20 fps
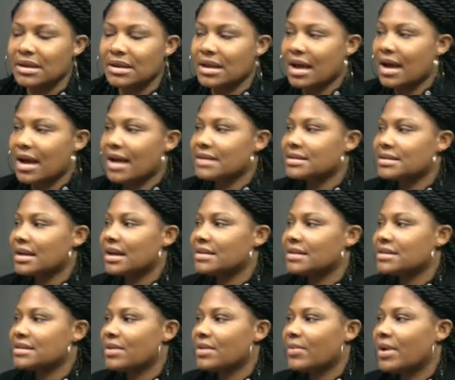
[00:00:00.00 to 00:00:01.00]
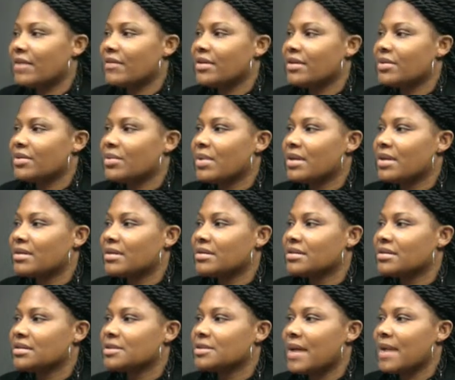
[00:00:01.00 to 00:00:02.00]
Like I said, I said whenever the weather
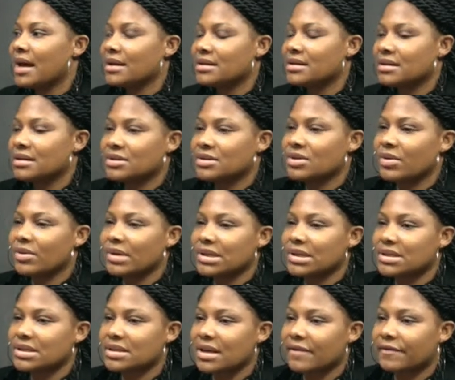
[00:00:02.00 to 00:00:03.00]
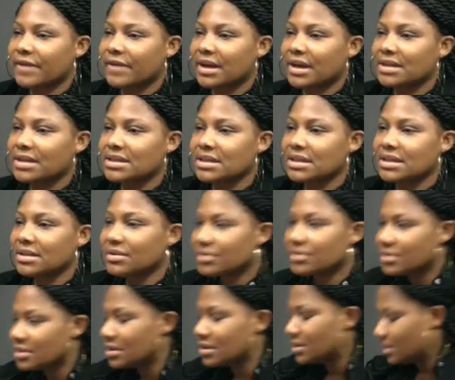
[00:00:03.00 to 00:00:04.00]
is bad, it's always affecting the
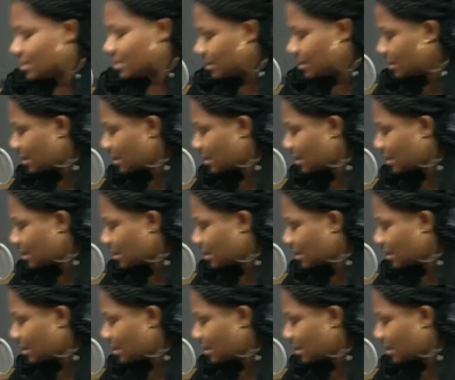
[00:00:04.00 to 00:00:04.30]
the